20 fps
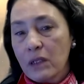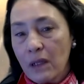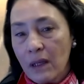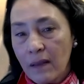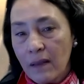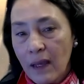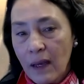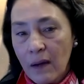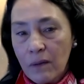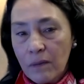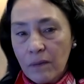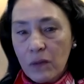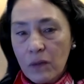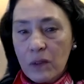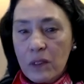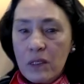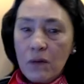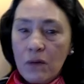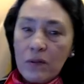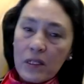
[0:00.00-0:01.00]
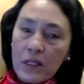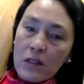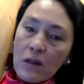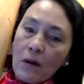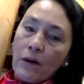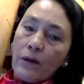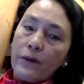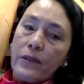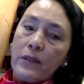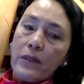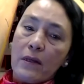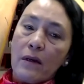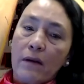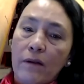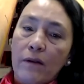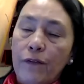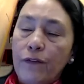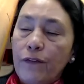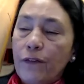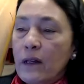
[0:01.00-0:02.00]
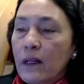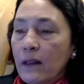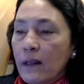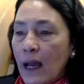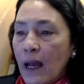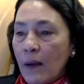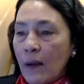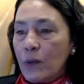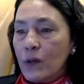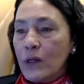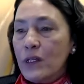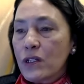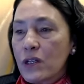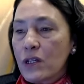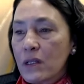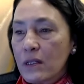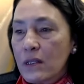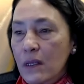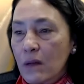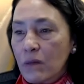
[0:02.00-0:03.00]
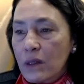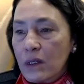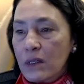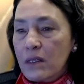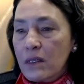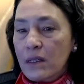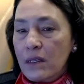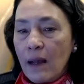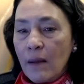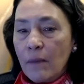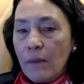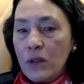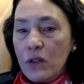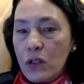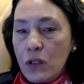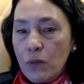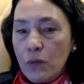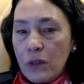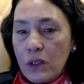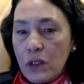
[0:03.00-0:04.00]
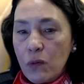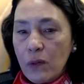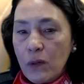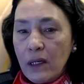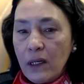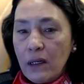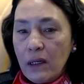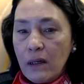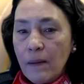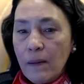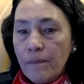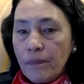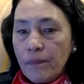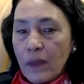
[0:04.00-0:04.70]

and that was a result of collaborations that were established between